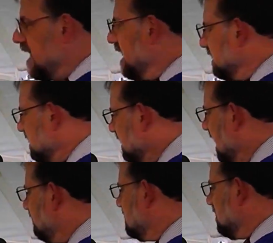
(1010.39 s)
It
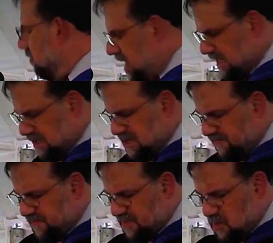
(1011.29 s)
stems directly
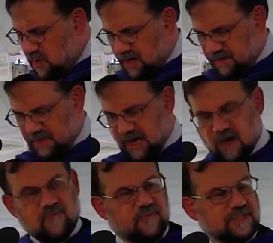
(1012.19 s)
from the work that
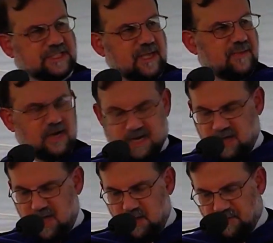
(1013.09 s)
Hartford
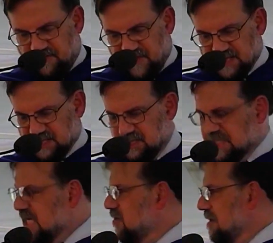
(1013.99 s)
Seminary
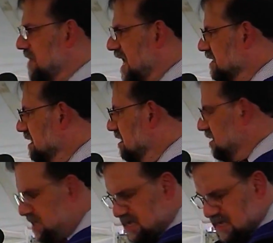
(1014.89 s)
professors Ingrid
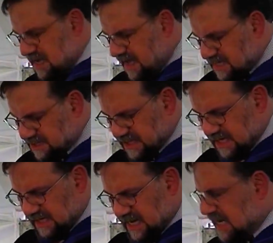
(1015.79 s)
Mattson,
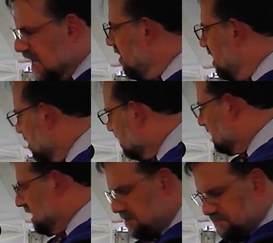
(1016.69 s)
Yechezkel Landau, and your
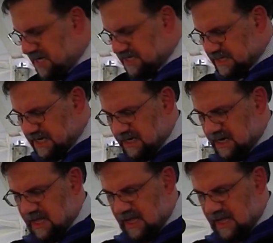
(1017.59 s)
esteemed president,